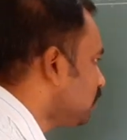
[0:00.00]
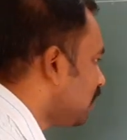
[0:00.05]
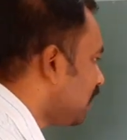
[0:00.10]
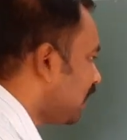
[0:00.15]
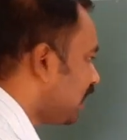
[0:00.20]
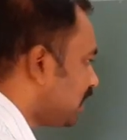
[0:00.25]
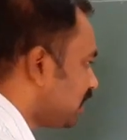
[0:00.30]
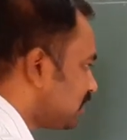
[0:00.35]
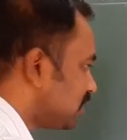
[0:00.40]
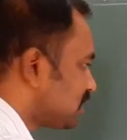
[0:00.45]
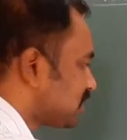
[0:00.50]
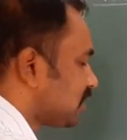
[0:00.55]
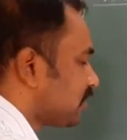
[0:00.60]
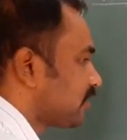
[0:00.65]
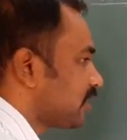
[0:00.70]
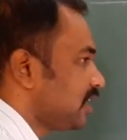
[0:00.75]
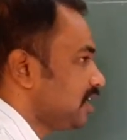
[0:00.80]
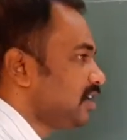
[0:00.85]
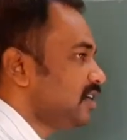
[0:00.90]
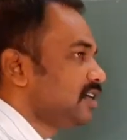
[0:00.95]
and
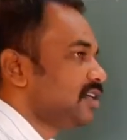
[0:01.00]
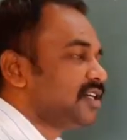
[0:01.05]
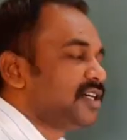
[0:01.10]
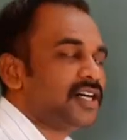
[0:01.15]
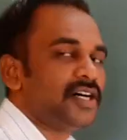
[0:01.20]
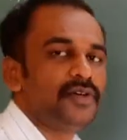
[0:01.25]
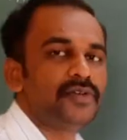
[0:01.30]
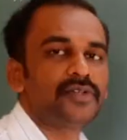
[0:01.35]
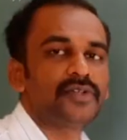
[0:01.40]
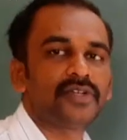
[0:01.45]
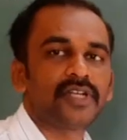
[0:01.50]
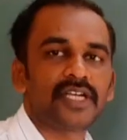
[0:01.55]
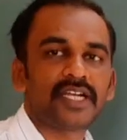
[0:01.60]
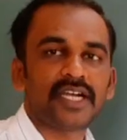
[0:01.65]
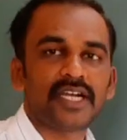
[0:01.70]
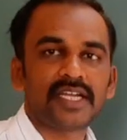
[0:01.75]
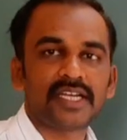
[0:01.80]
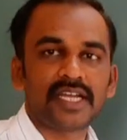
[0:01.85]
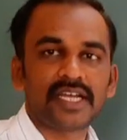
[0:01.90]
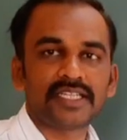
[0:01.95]
several how to
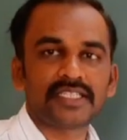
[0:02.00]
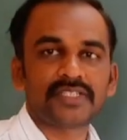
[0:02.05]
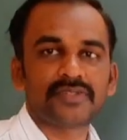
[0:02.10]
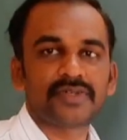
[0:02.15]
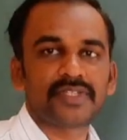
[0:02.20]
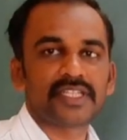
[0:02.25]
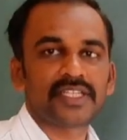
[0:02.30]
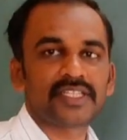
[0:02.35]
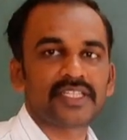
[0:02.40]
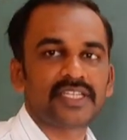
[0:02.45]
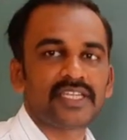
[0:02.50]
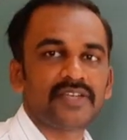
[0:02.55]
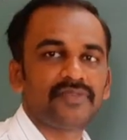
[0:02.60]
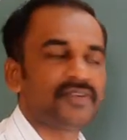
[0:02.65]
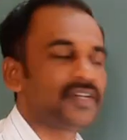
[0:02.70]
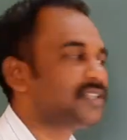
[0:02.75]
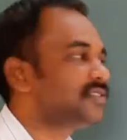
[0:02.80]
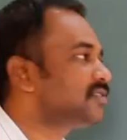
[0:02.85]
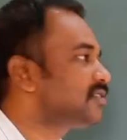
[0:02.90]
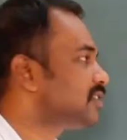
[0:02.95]
recognize whether the
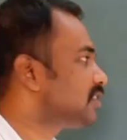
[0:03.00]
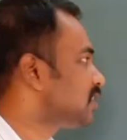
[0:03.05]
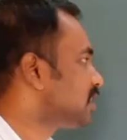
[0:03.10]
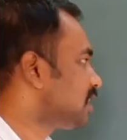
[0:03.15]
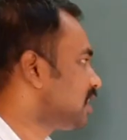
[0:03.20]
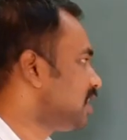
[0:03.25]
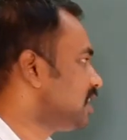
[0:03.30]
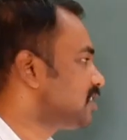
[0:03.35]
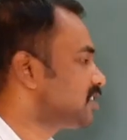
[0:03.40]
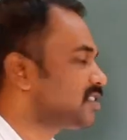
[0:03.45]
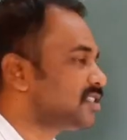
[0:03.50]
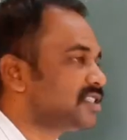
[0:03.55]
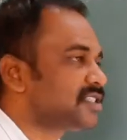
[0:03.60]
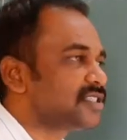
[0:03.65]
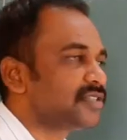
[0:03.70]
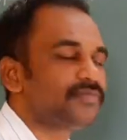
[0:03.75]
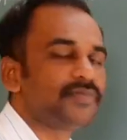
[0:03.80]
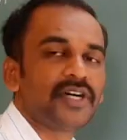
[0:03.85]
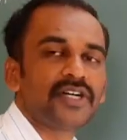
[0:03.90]
given relation is a